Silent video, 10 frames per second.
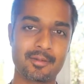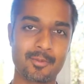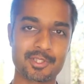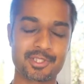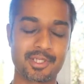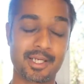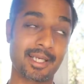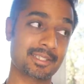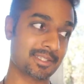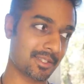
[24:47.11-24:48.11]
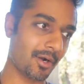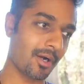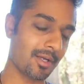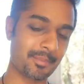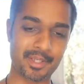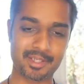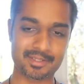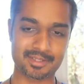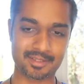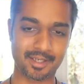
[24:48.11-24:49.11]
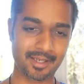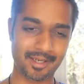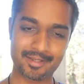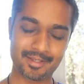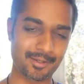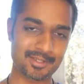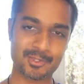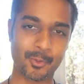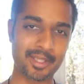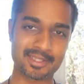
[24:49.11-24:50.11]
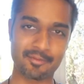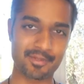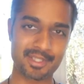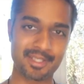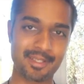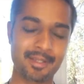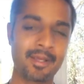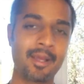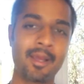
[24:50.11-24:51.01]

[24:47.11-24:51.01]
which I guess is a con because you know it's 2017,